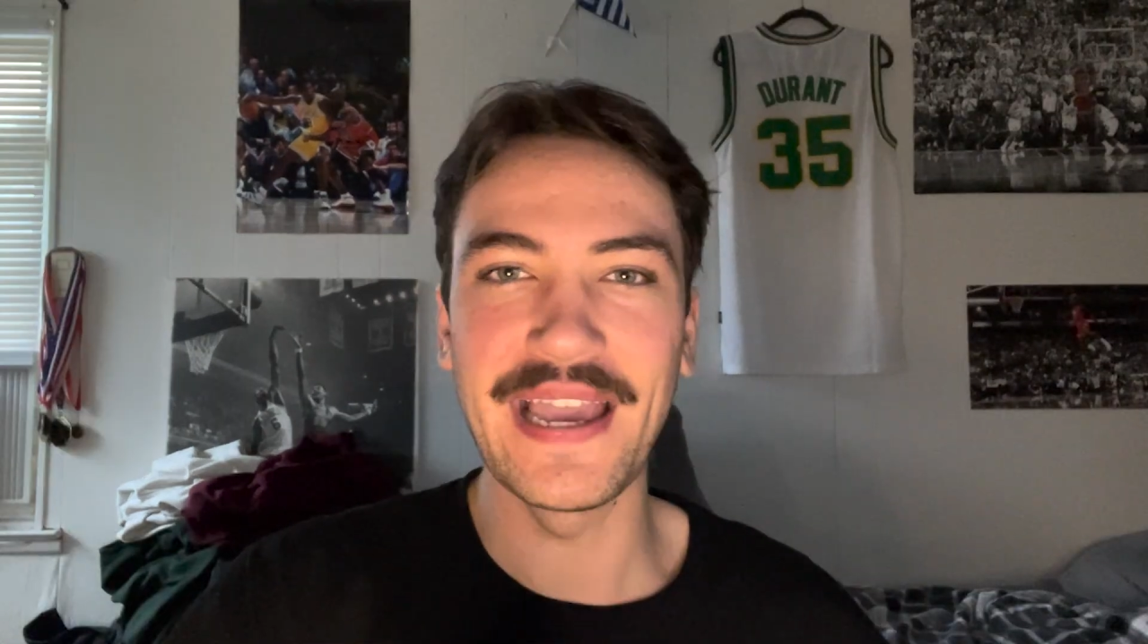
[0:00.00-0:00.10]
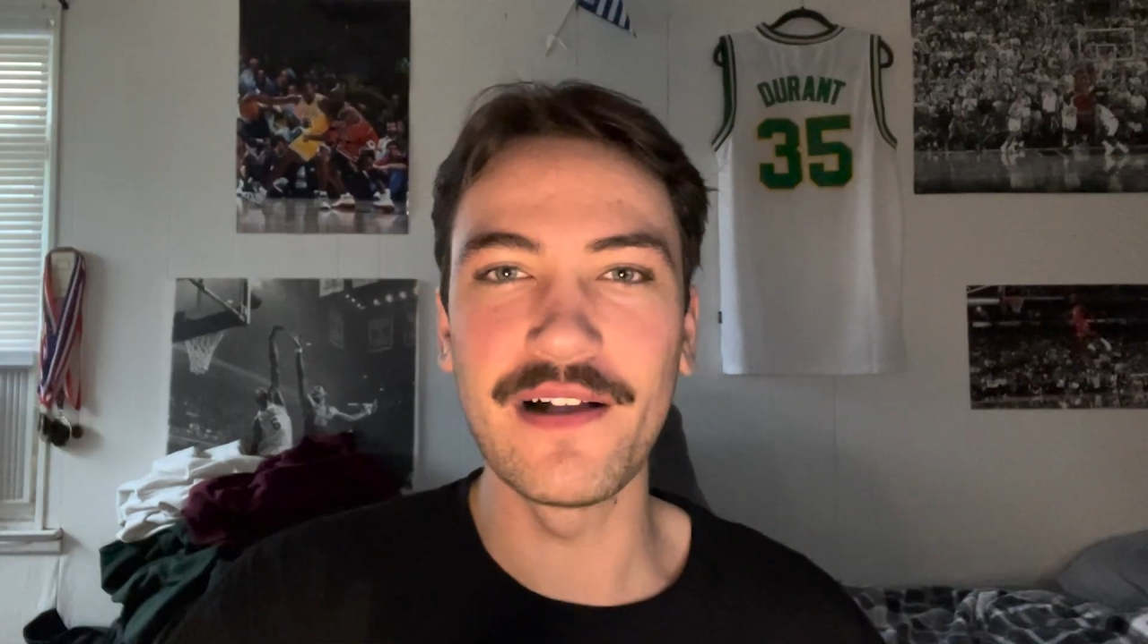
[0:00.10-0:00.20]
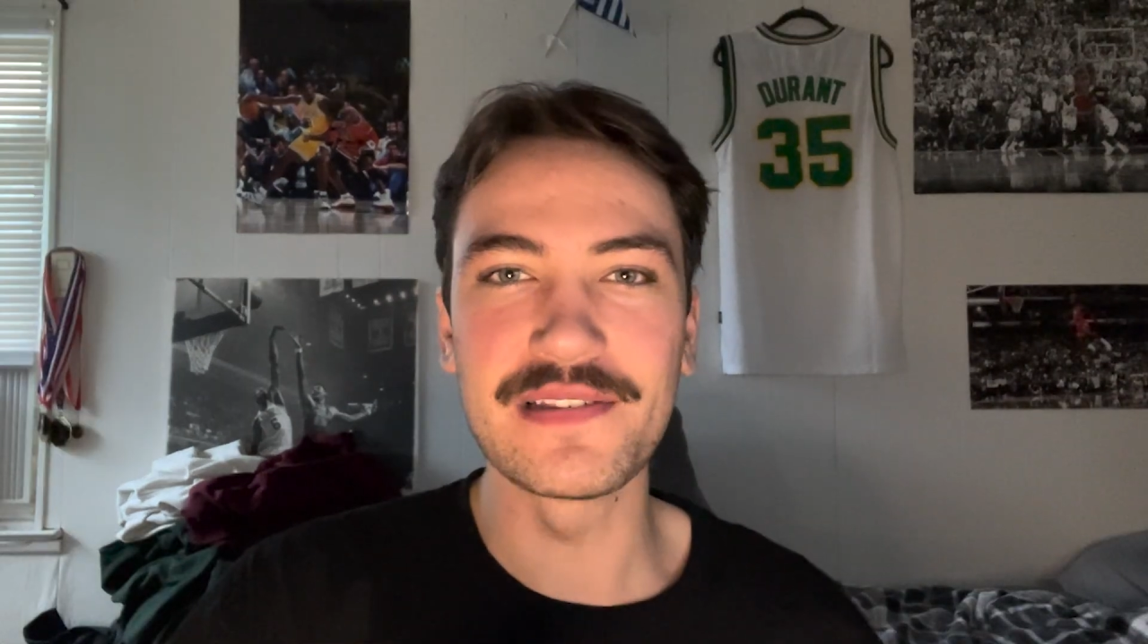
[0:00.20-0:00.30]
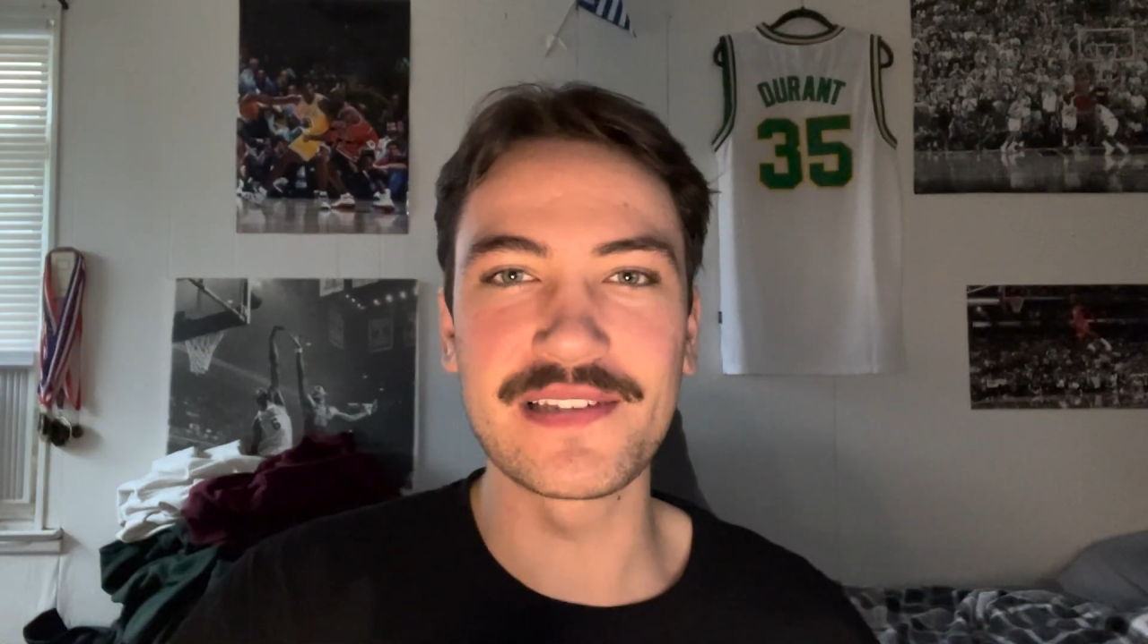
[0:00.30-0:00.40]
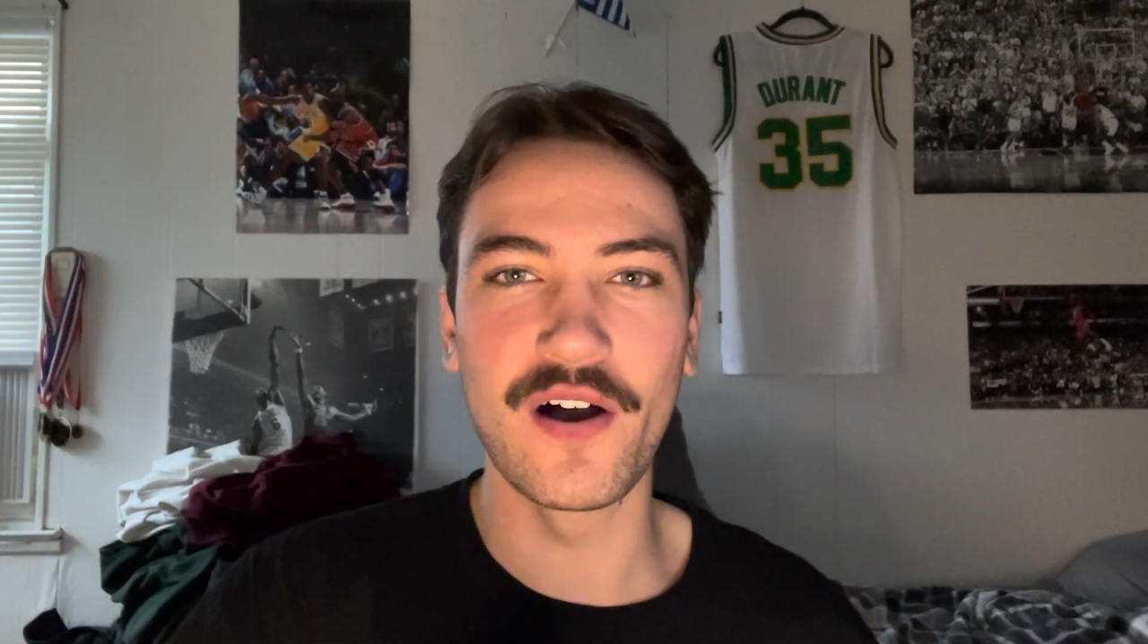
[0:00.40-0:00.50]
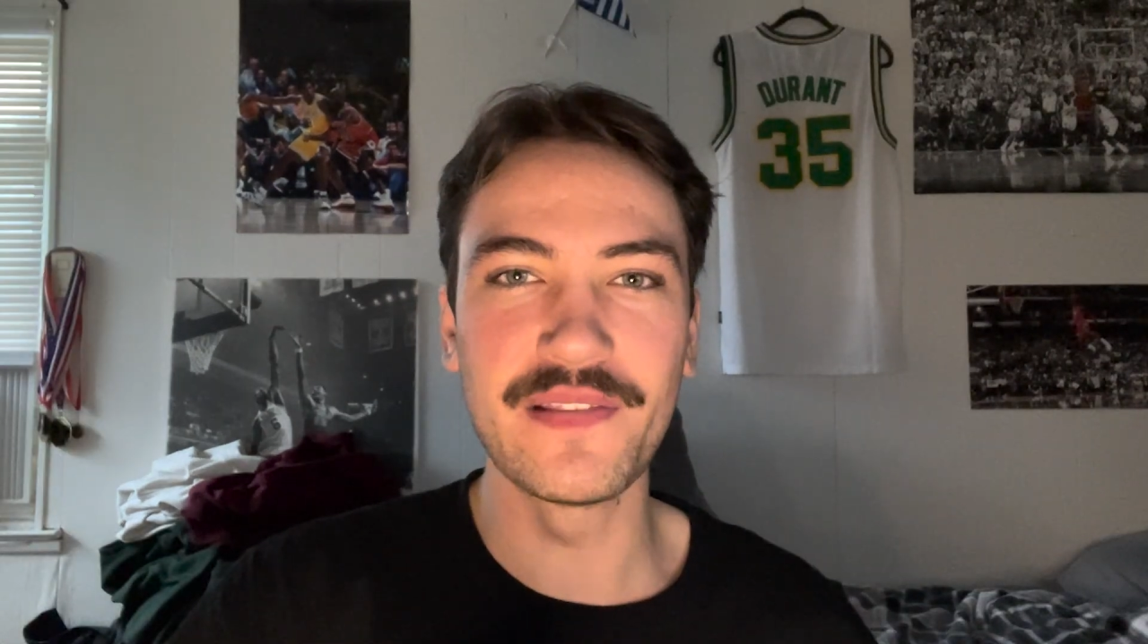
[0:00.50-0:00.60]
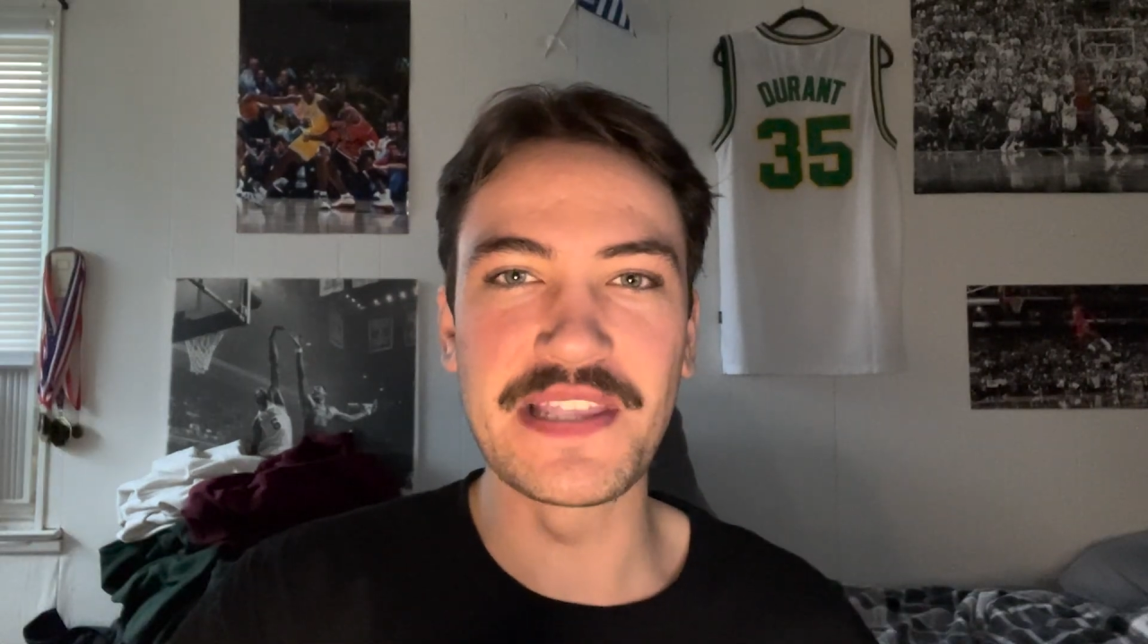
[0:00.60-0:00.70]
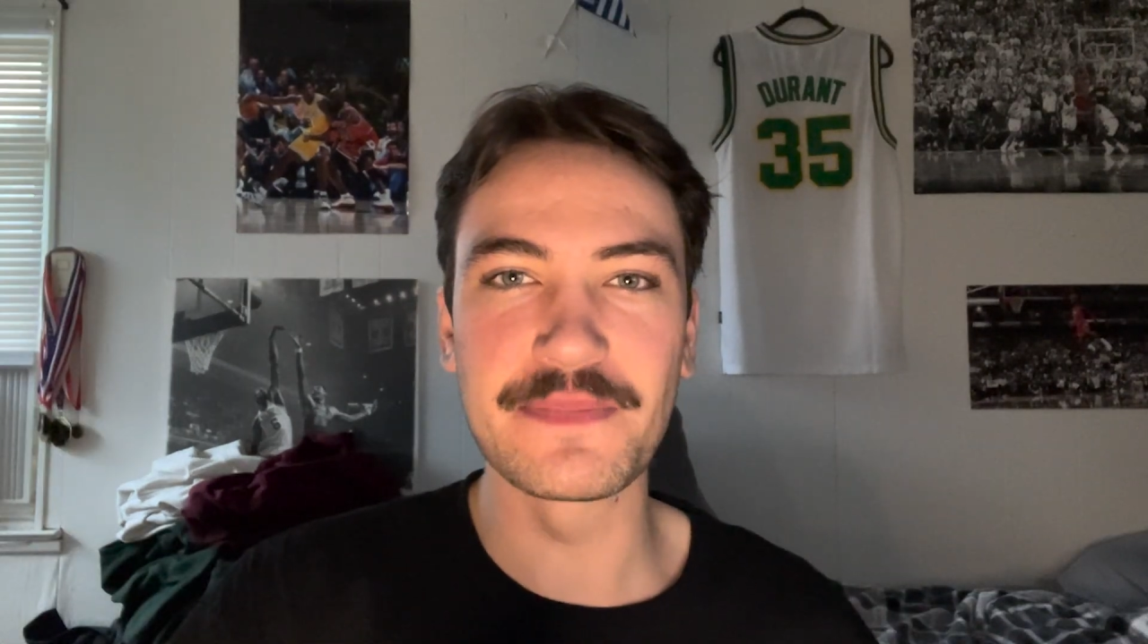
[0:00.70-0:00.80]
else on this